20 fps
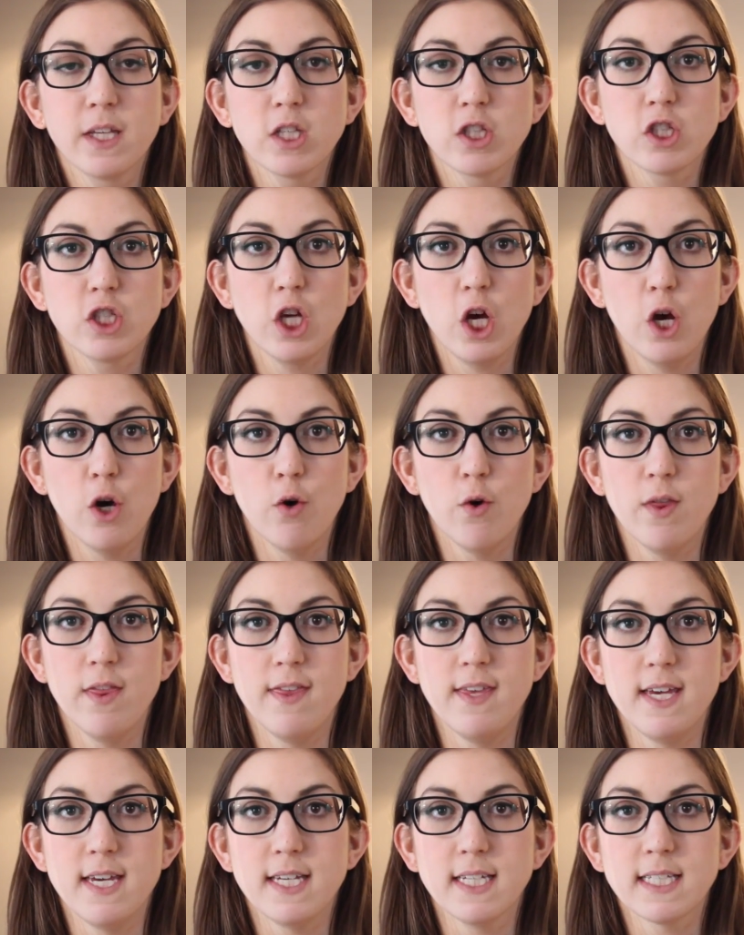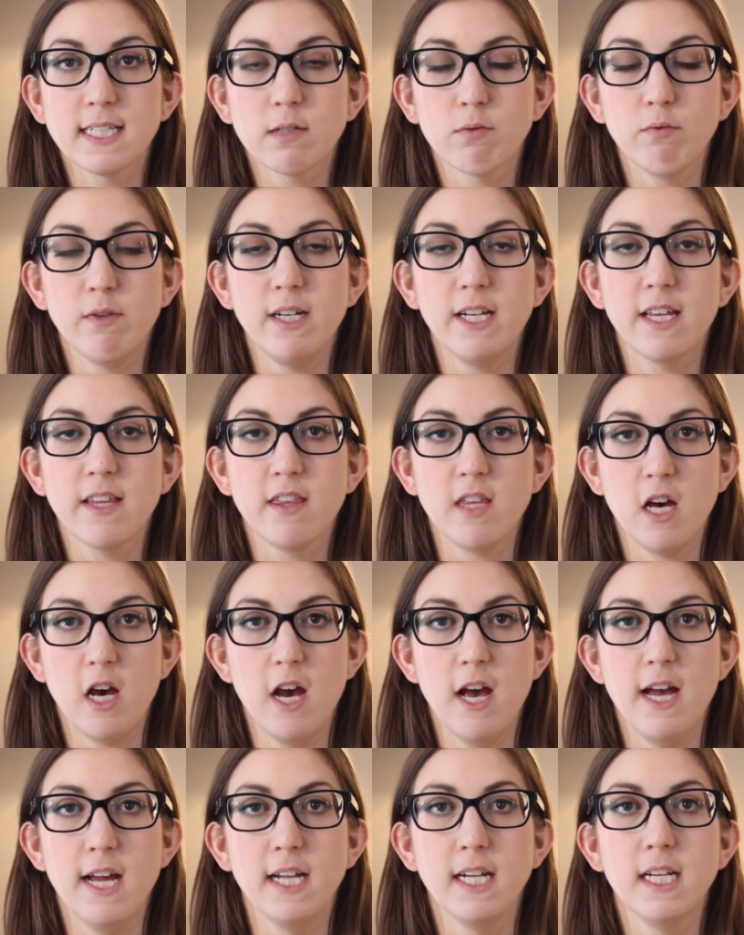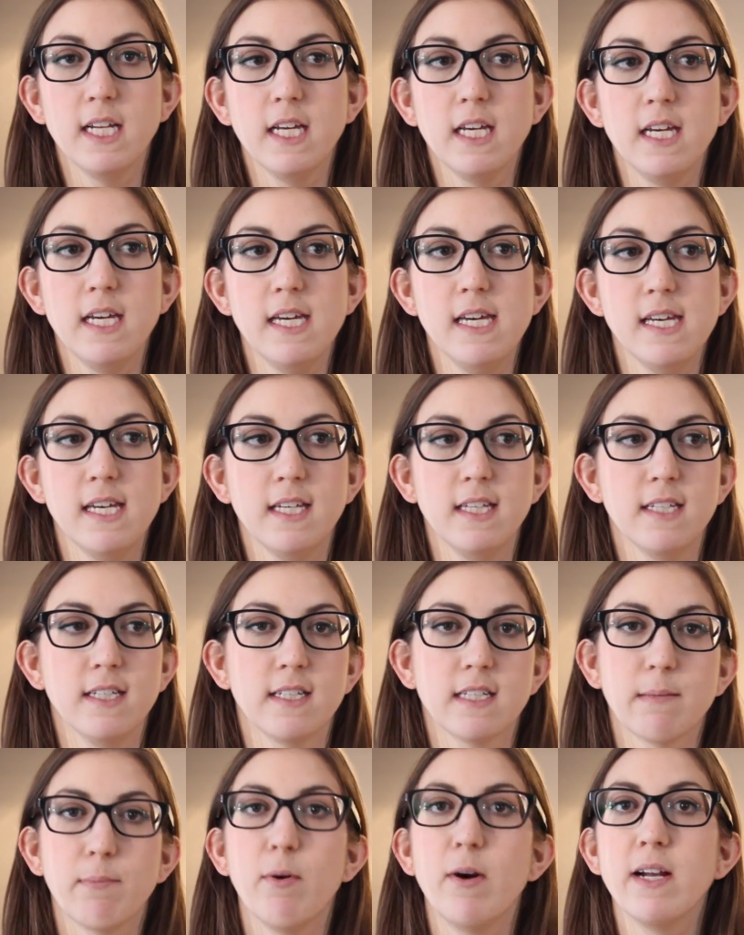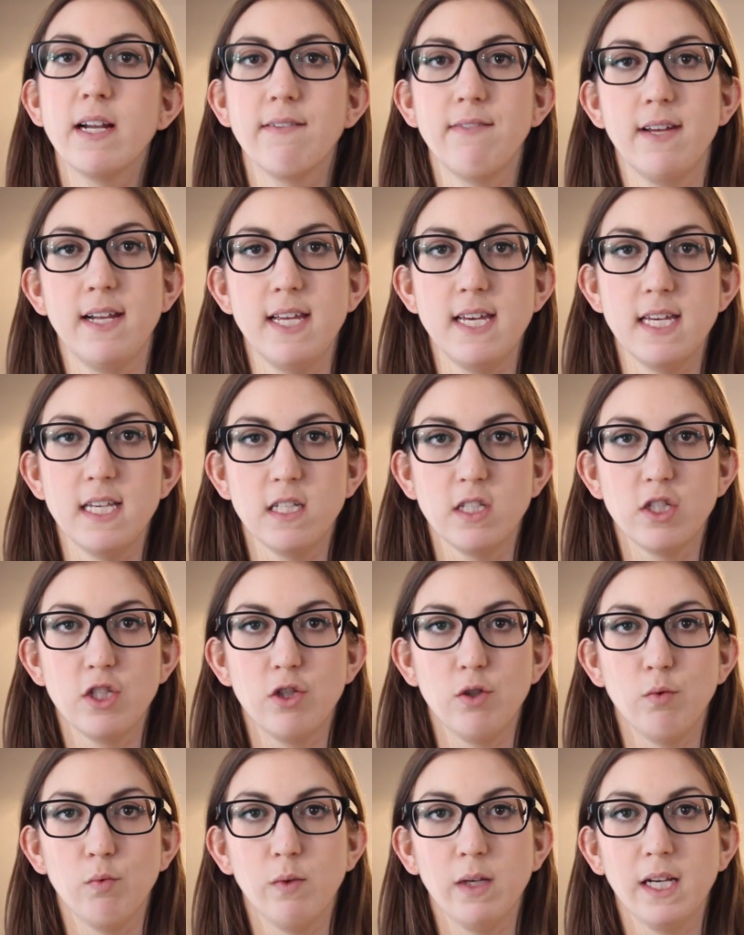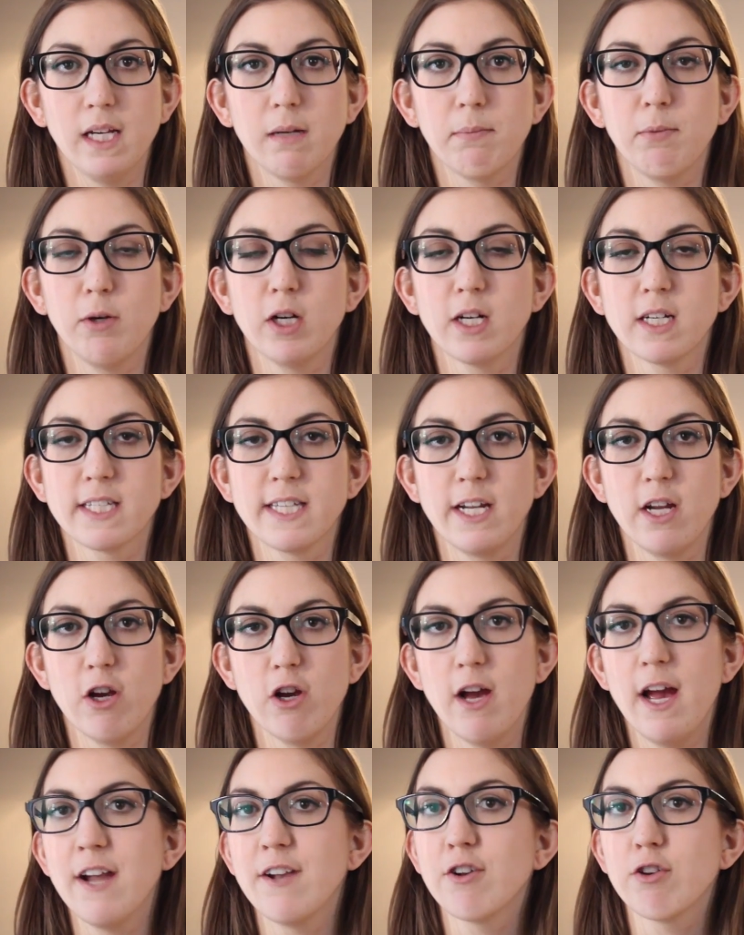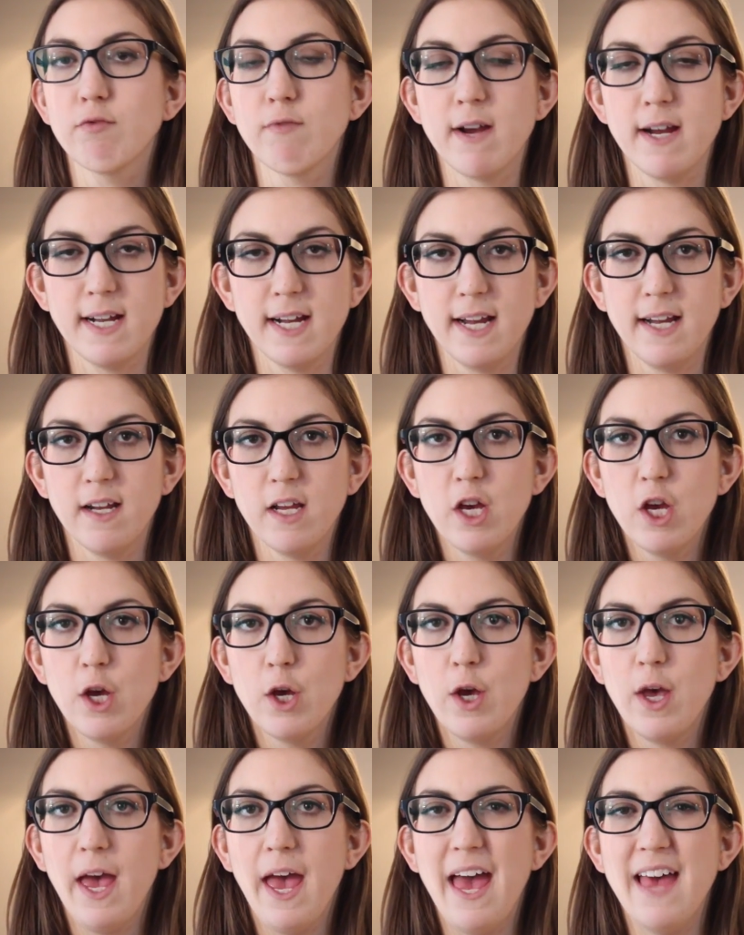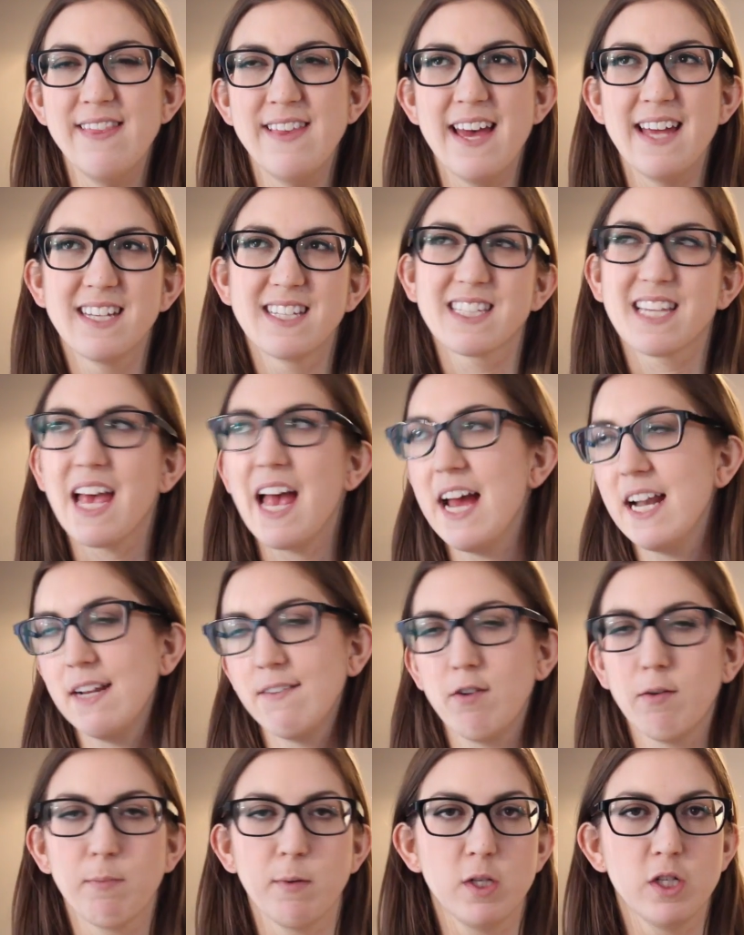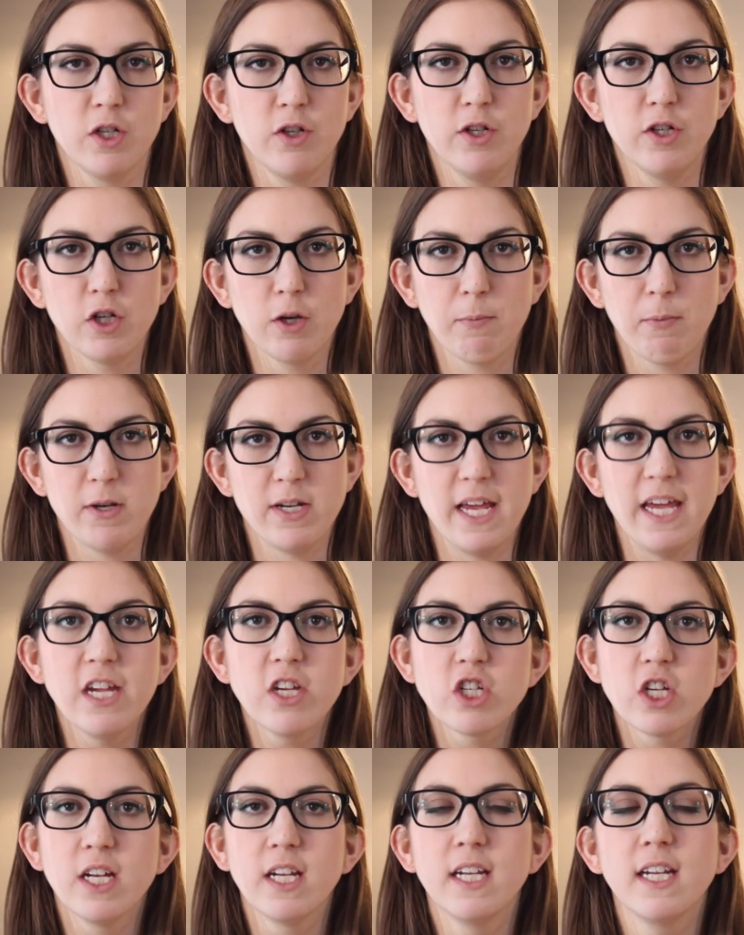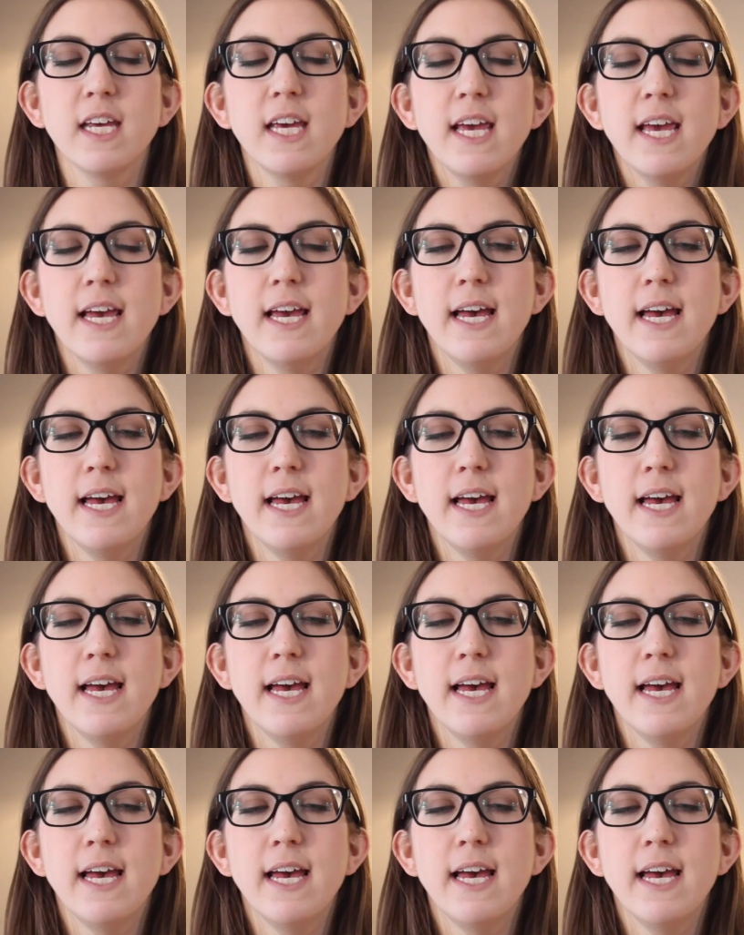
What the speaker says: So this readathon is, the point of it is to read books that are underrated, and that's kind of open to interpretation.